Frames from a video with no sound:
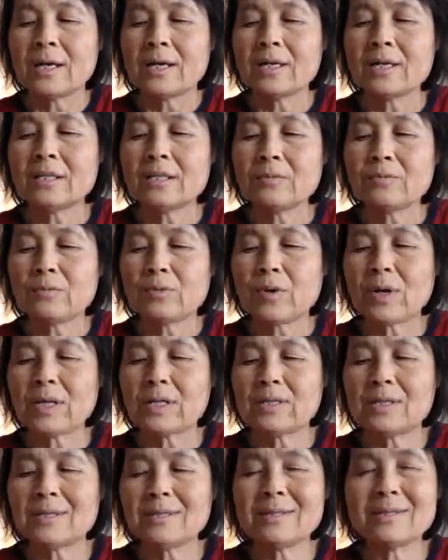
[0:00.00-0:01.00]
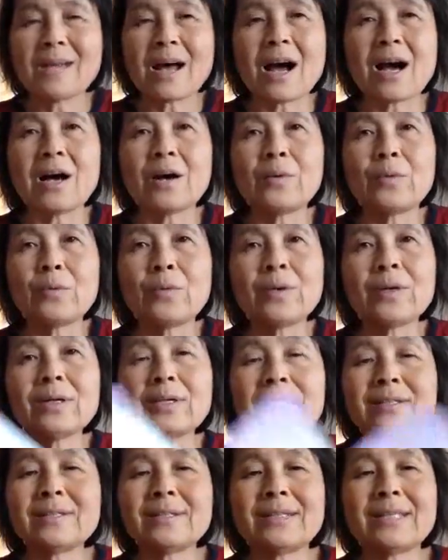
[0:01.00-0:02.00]
His praises I
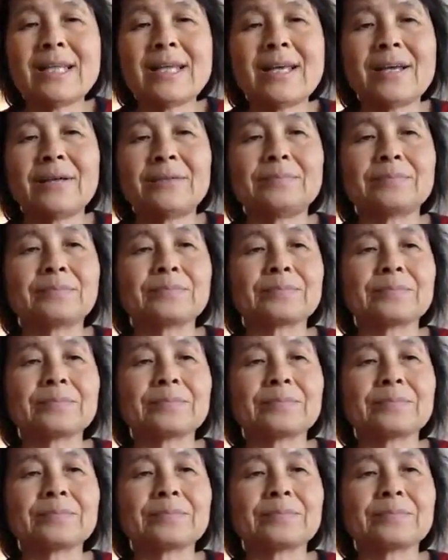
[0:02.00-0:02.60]
will sing.